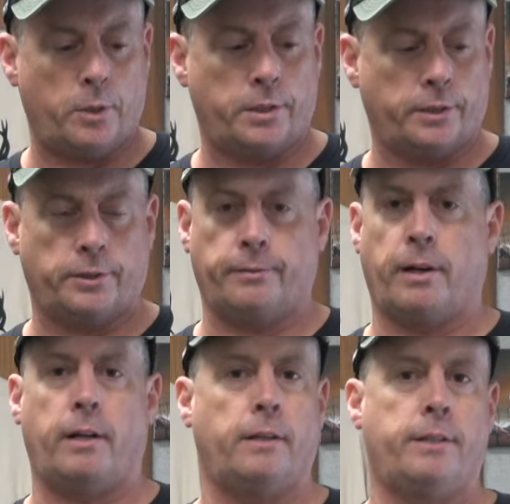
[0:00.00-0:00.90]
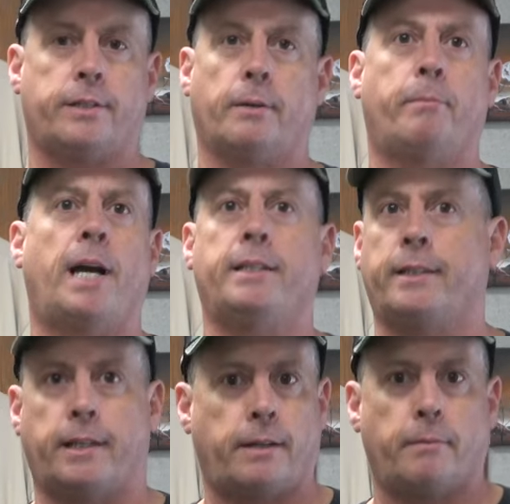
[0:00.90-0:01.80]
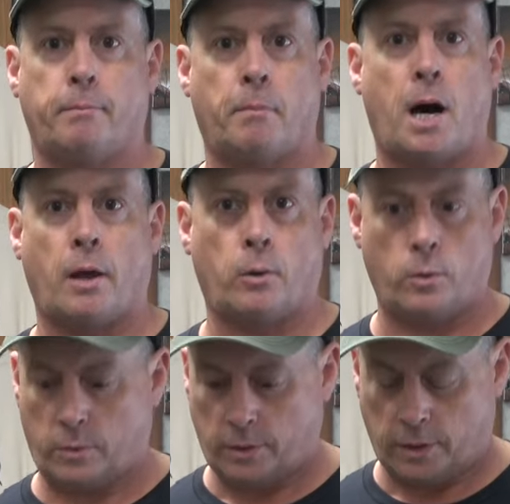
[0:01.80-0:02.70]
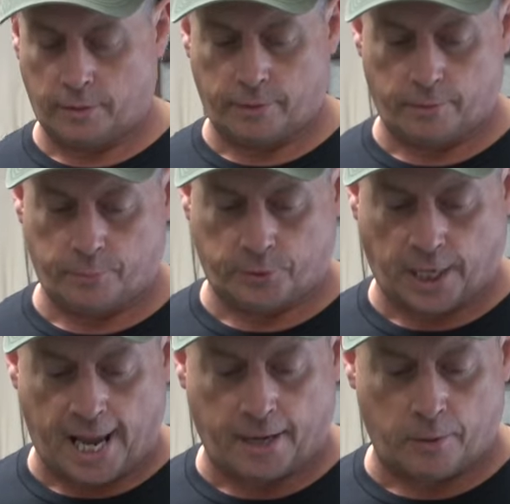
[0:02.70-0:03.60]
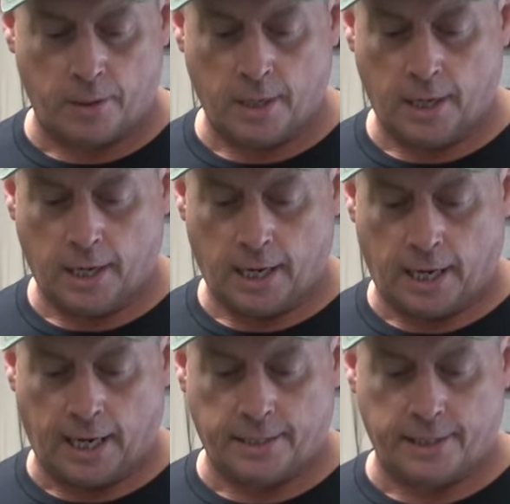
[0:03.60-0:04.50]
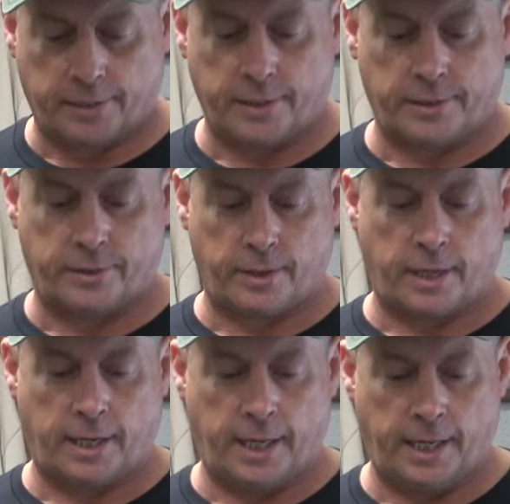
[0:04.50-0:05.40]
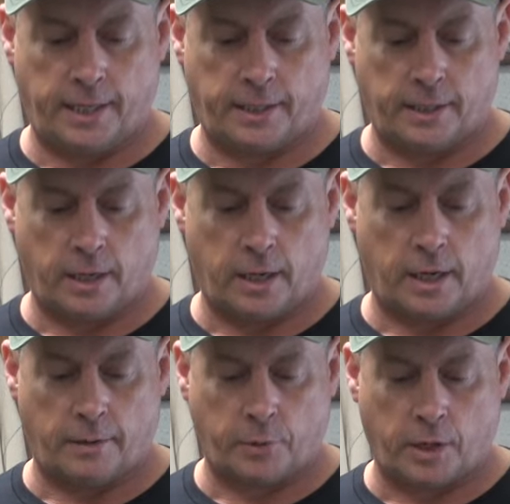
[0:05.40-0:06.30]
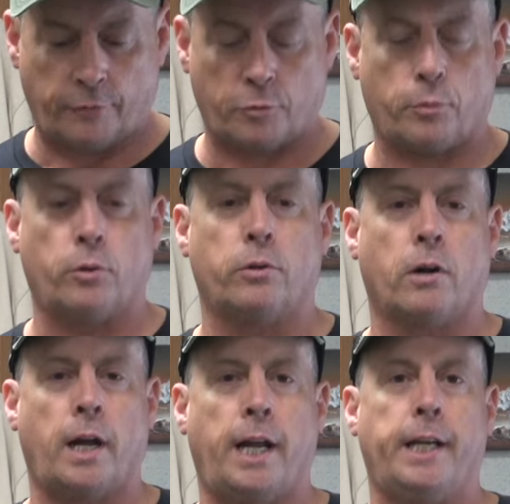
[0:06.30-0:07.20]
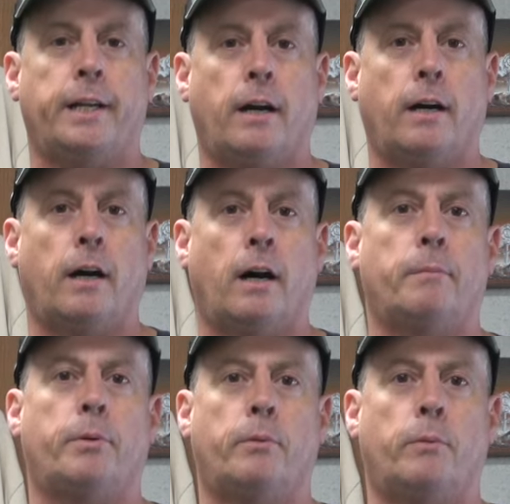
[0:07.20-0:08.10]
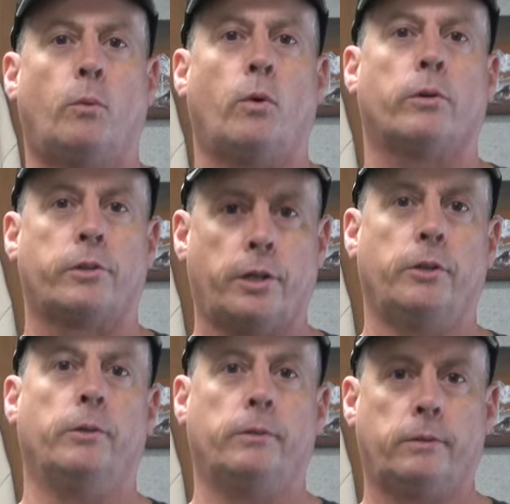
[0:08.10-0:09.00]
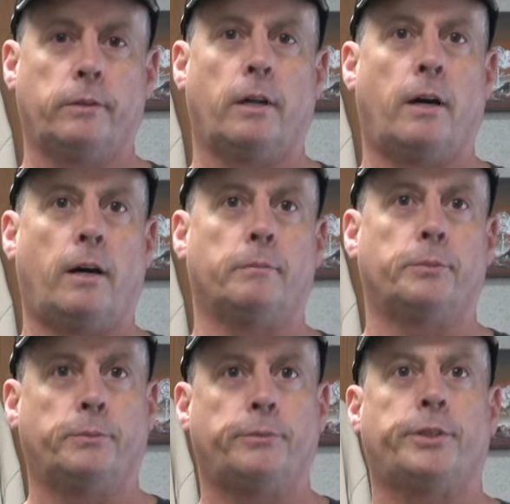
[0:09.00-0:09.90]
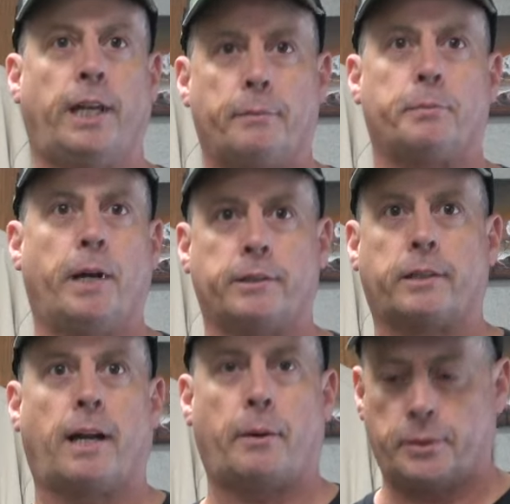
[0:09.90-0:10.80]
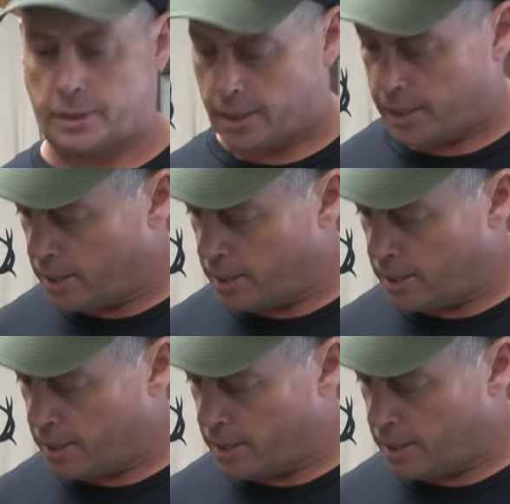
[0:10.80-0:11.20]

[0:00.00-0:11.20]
which is just a basic model of a saddle, and this is a uh, comfortable grade up one or two um, steps, basically, I would say.